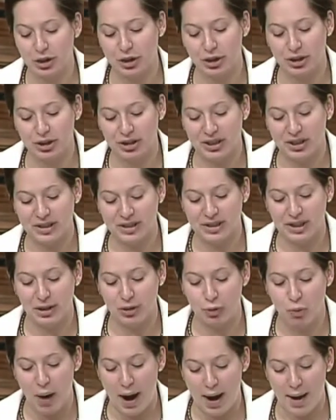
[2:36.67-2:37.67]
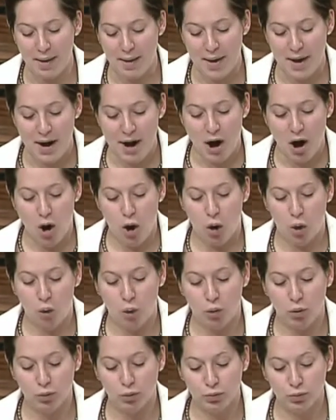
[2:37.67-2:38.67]
Canada needs
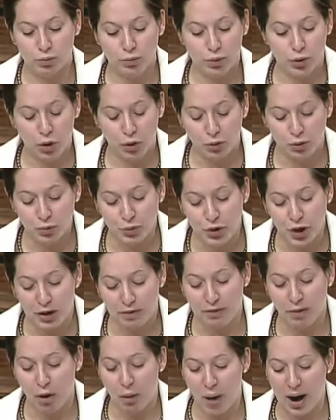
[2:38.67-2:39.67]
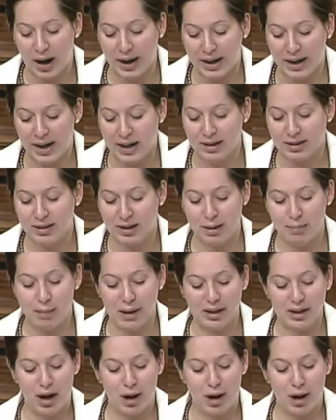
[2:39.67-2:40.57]
to amend some of its legislation.